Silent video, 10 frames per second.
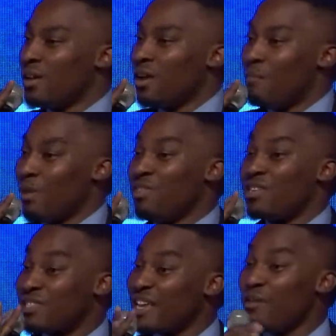But in the
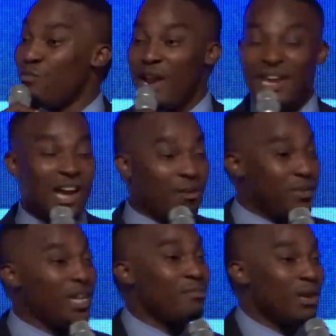same way, young
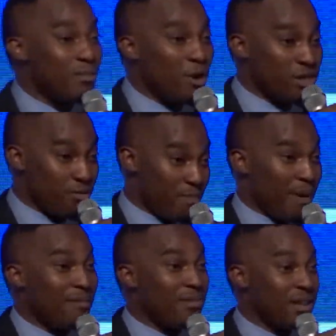people are both a
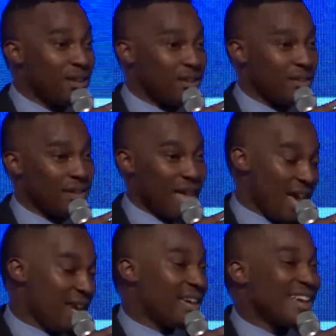republic
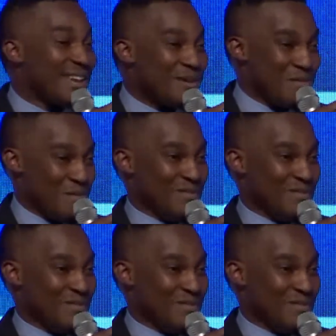and a kingdom.